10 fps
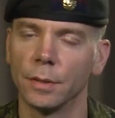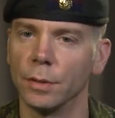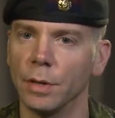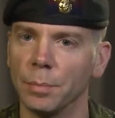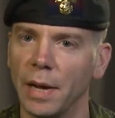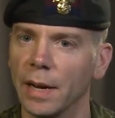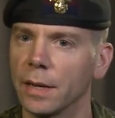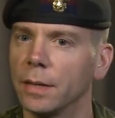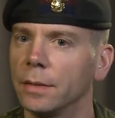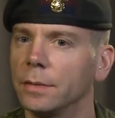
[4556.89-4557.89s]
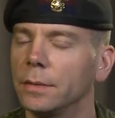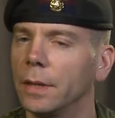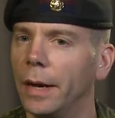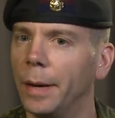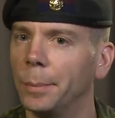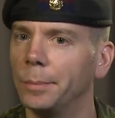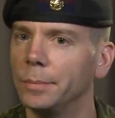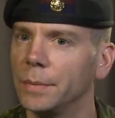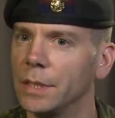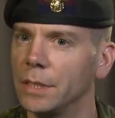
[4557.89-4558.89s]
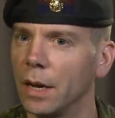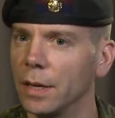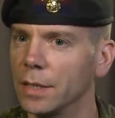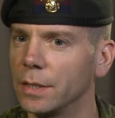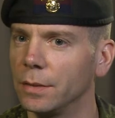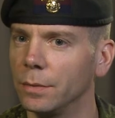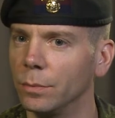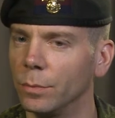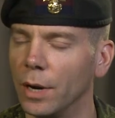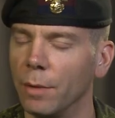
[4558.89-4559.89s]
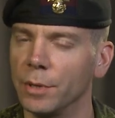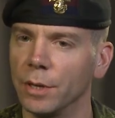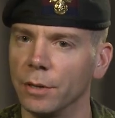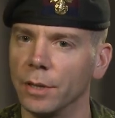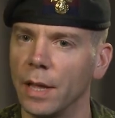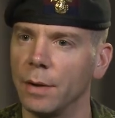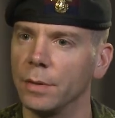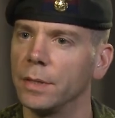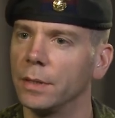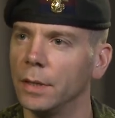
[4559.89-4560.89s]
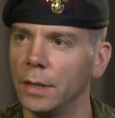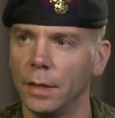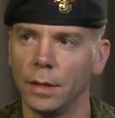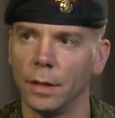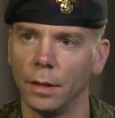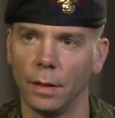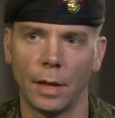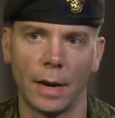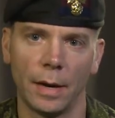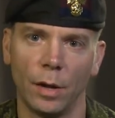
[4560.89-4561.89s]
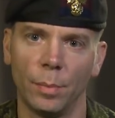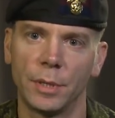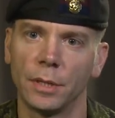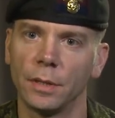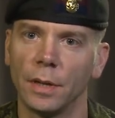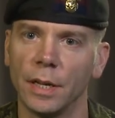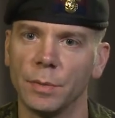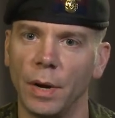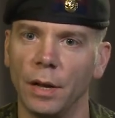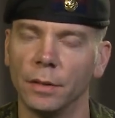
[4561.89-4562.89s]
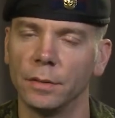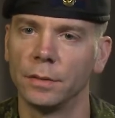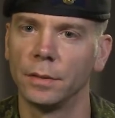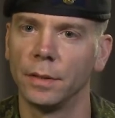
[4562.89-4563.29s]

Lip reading: going back to studies when I returned, and that helped as well.